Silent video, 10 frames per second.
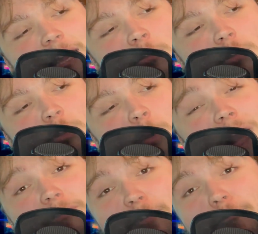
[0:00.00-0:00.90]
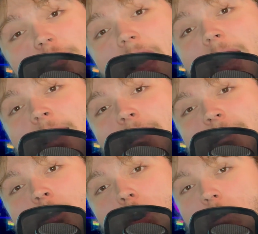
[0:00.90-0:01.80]
you have a
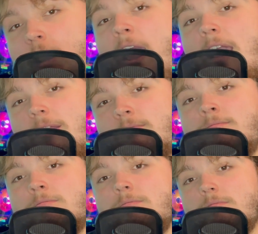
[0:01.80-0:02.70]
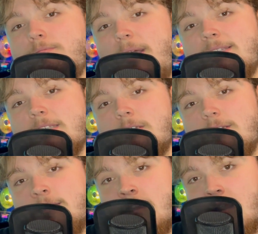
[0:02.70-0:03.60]
flying hurricane,
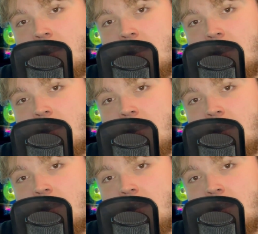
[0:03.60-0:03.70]
basically.